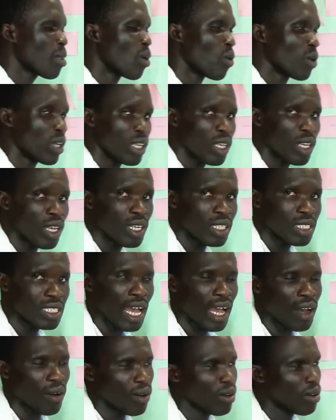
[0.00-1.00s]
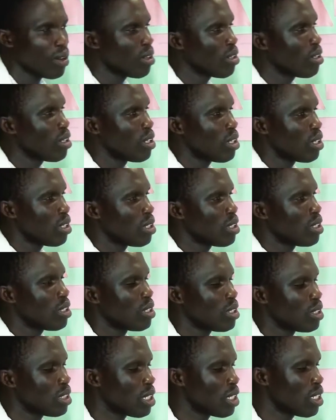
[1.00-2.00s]
Okay, now
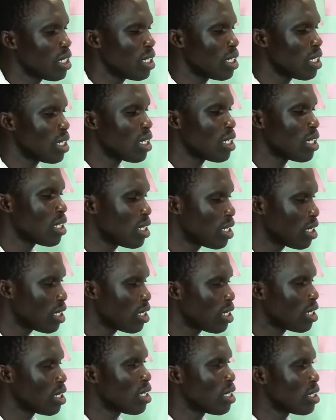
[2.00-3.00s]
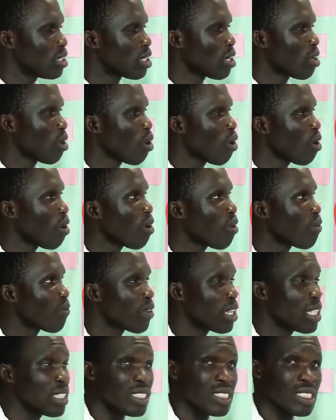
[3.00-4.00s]
the law of
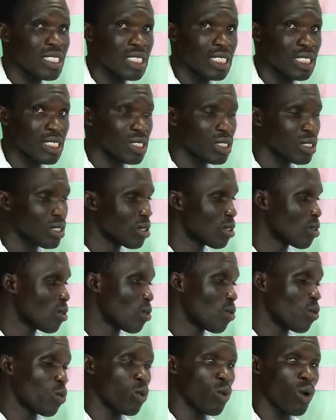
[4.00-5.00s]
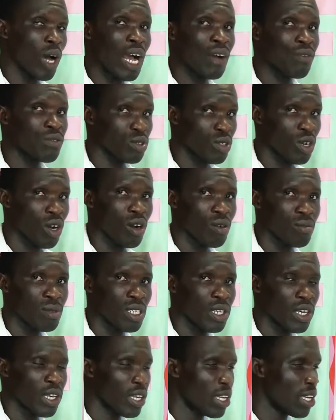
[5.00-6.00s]
indices will have to come
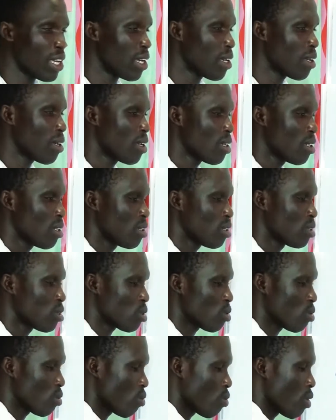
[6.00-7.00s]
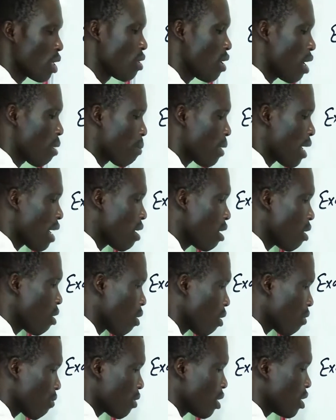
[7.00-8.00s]
in here. So when you apply
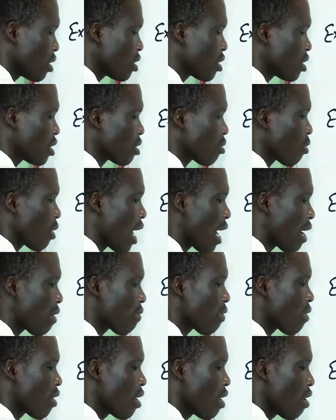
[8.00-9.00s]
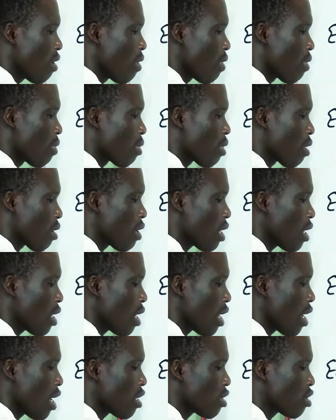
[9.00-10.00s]
law of indices, we have
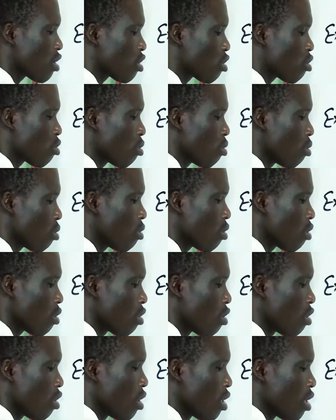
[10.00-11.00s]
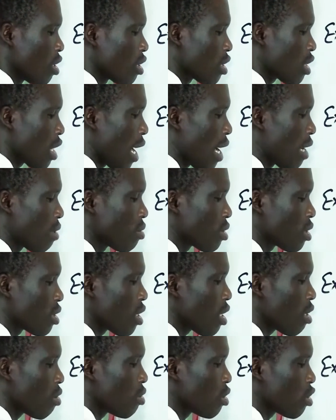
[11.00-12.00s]
382 times
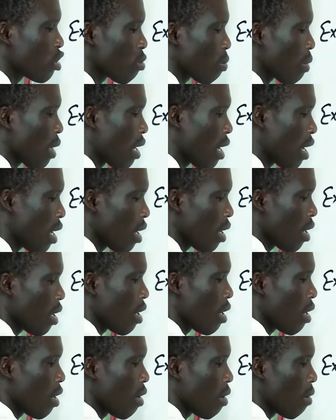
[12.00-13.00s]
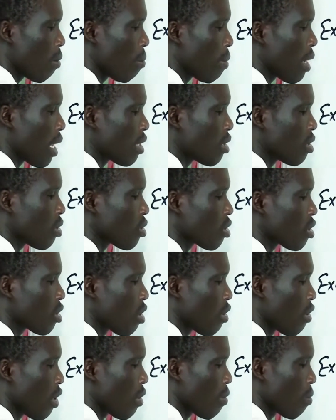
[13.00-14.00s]
10 raised to the power minus
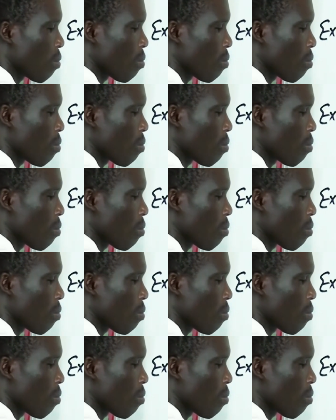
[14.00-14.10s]
3.